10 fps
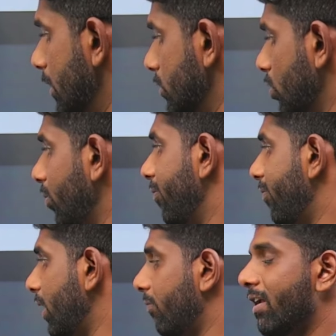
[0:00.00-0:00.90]
So
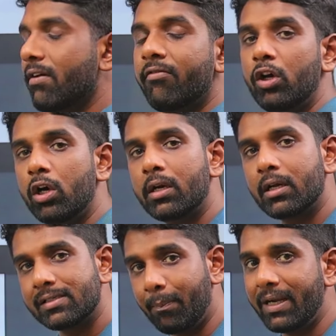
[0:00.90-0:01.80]
whenever you are
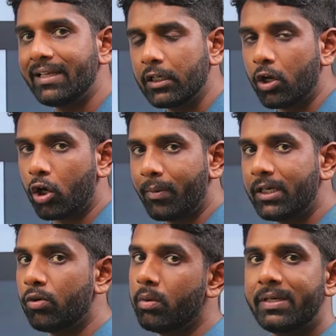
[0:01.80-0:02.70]
submitting the document, you will
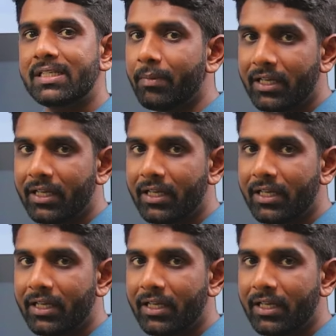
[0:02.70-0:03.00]
be submitting